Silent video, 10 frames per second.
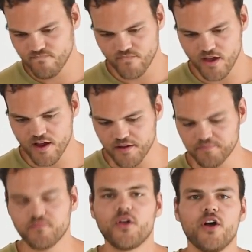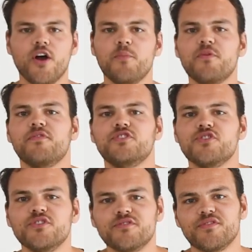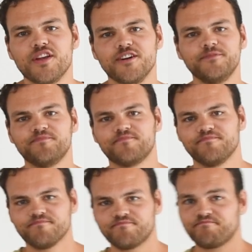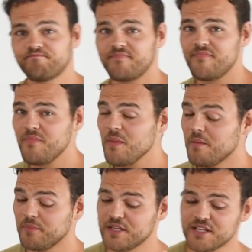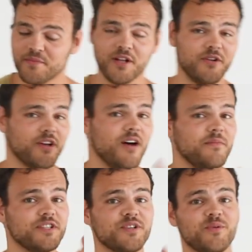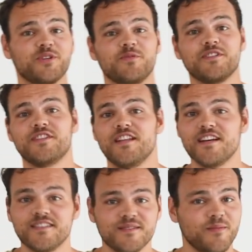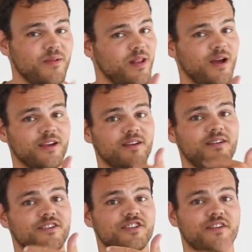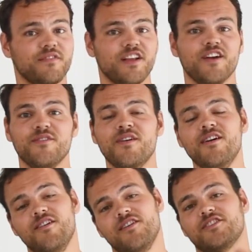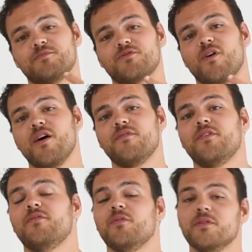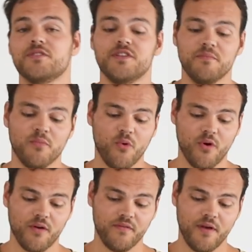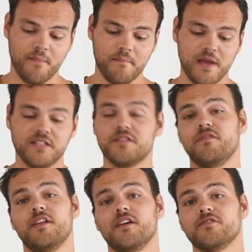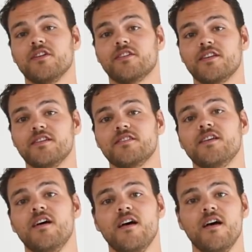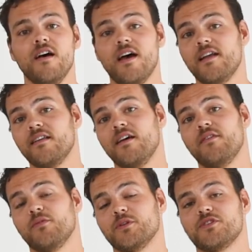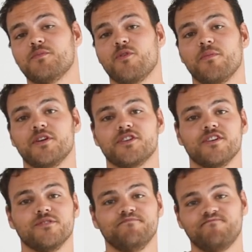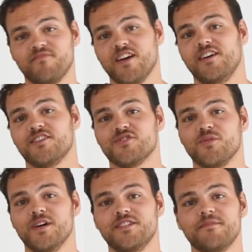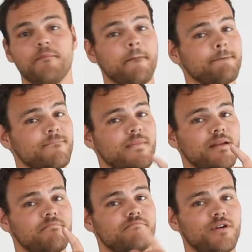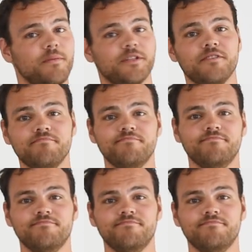Yeah, I hope you've enjoyed the video. Please let me know in the comments what you want to see next. Like and share the video and subscribe if you want to see more amazing videos like this and if you want to support my channel. And as always, bon appetit!